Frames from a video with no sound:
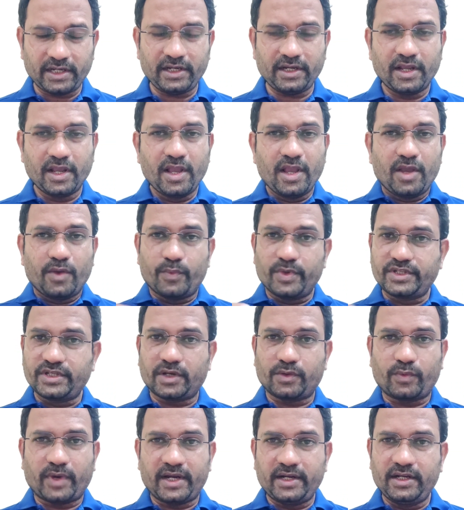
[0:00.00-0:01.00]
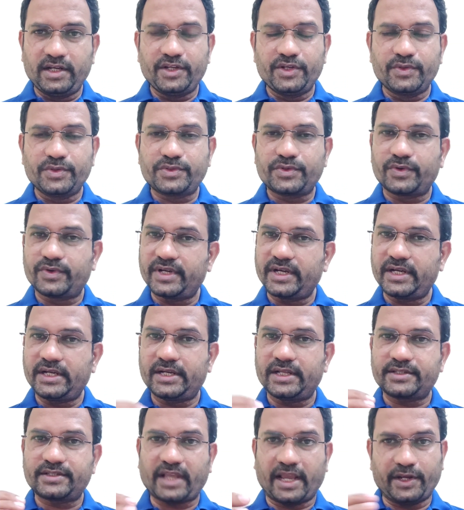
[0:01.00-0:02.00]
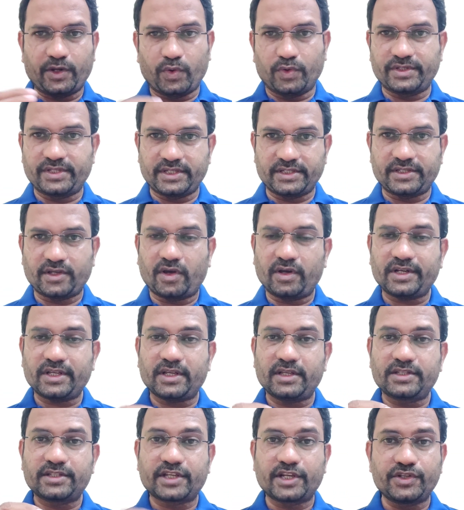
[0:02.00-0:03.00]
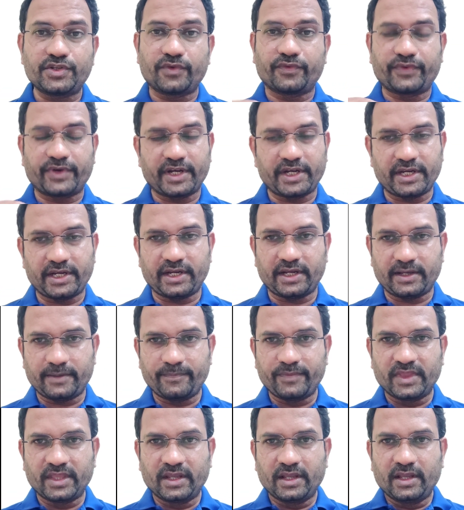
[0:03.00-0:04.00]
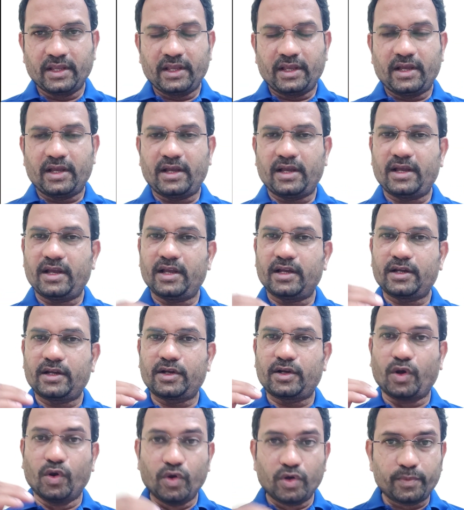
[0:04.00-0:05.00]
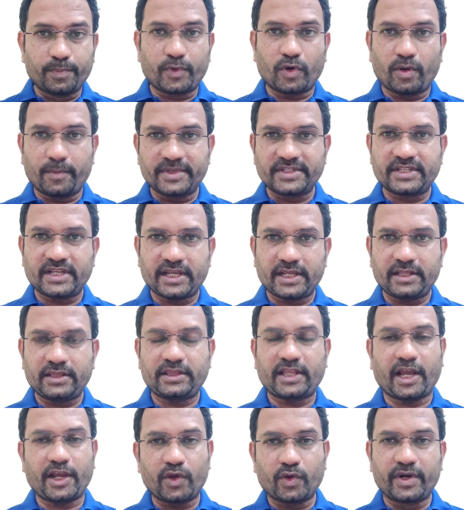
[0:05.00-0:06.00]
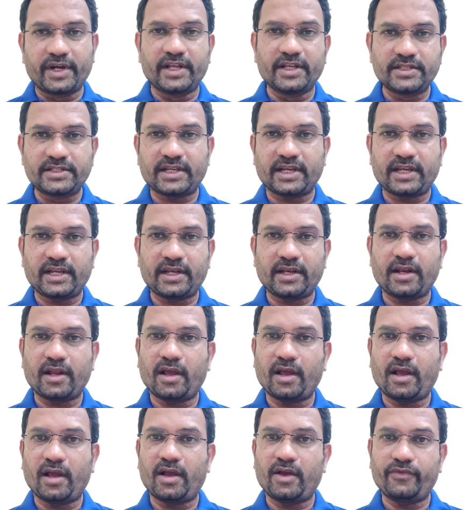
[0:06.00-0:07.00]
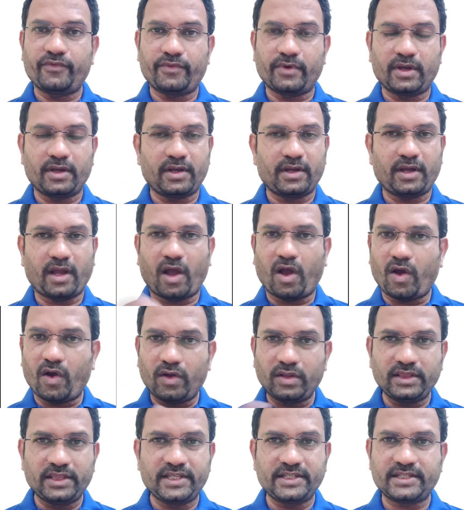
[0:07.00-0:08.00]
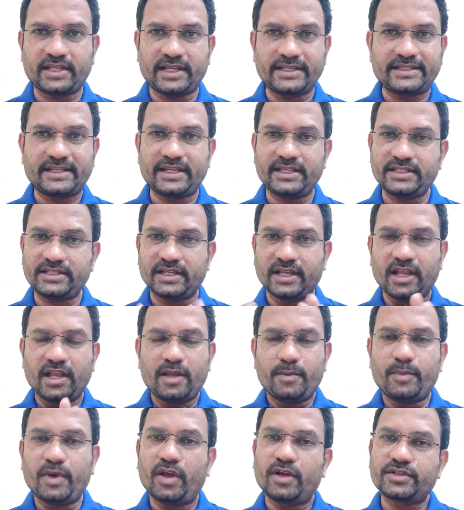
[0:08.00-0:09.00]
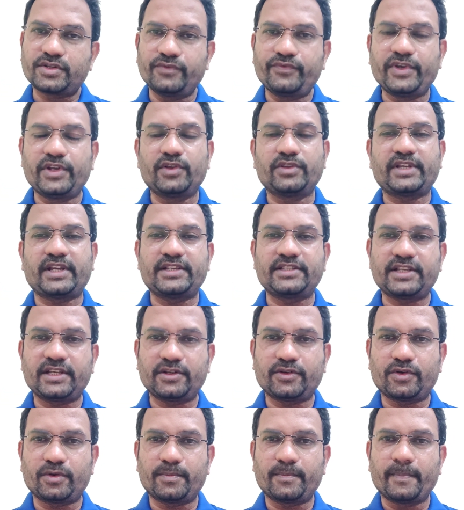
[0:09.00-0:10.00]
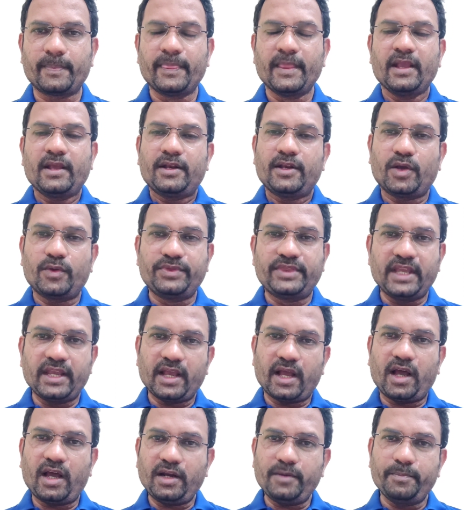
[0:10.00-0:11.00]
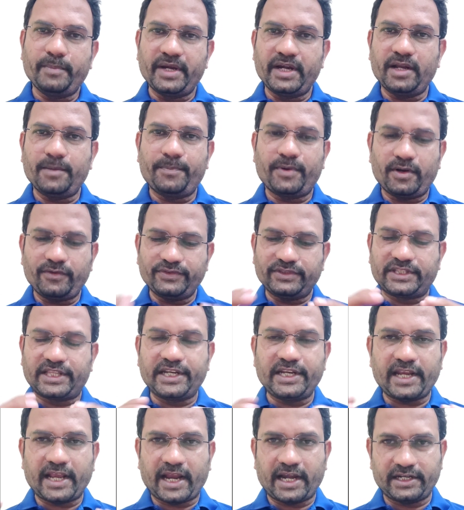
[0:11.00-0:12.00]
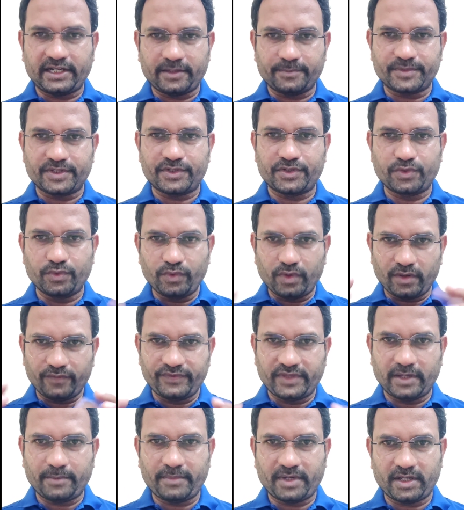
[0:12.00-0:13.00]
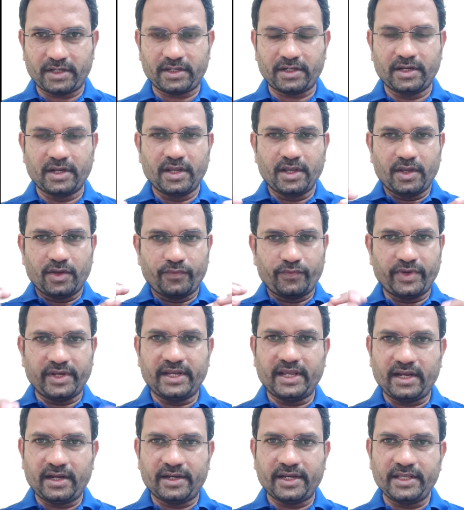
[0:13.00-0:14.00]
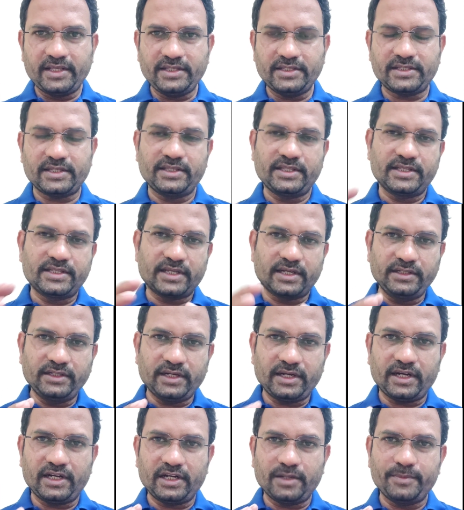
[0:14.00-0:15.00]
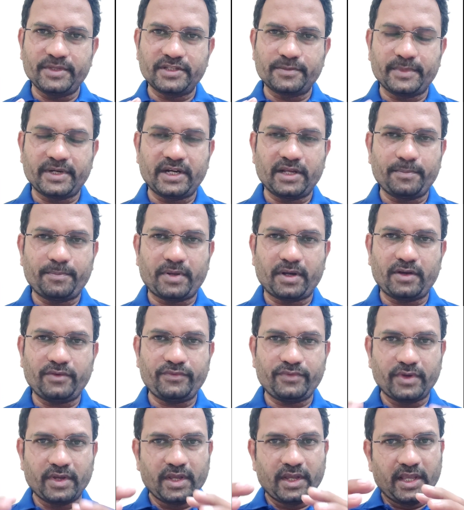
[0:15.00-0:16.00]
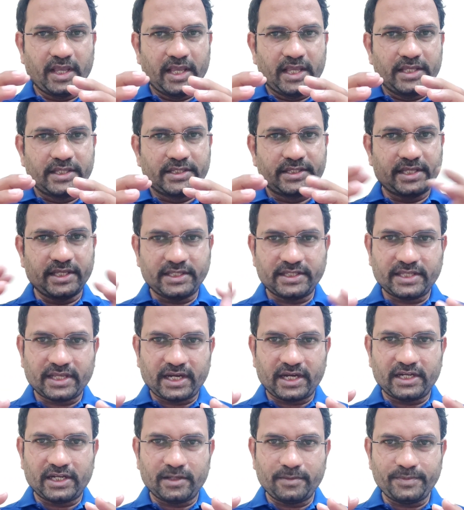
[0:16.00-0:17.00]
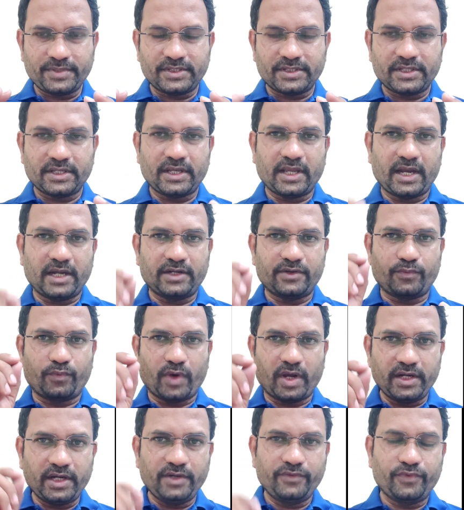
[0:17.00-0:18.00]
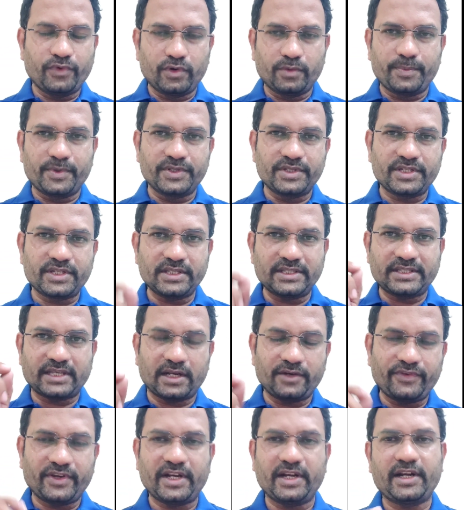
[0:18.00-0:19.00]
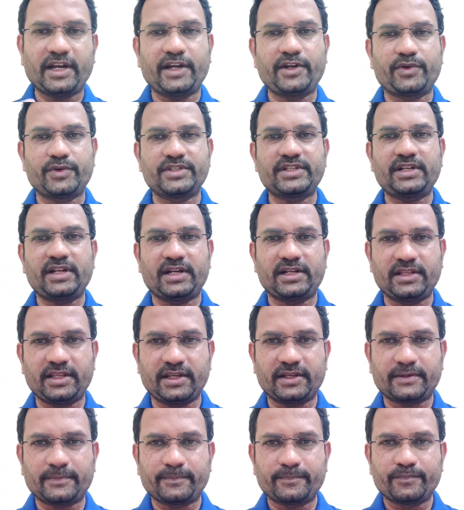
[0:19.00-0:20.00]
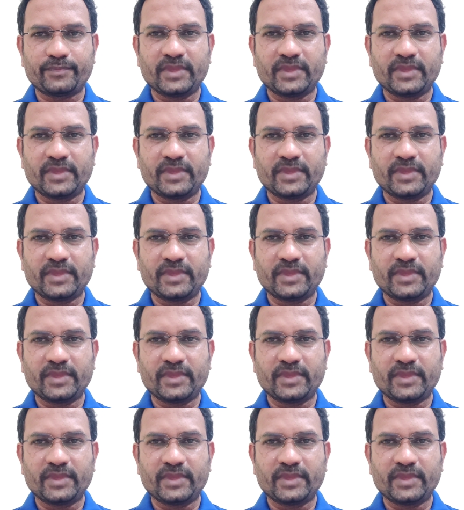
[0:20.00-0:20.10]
ring which are widely used to treat psychosis or schizophrenia. Uh, chlorpromazine, thioridazine, uh, uh, all these azines belongs to phenothiazine group. Now they are made up of three atoms. Two of them are phenyl rings and the center atom is made up of six atoms at 1 and 4 position sulfur and nitrogen are there.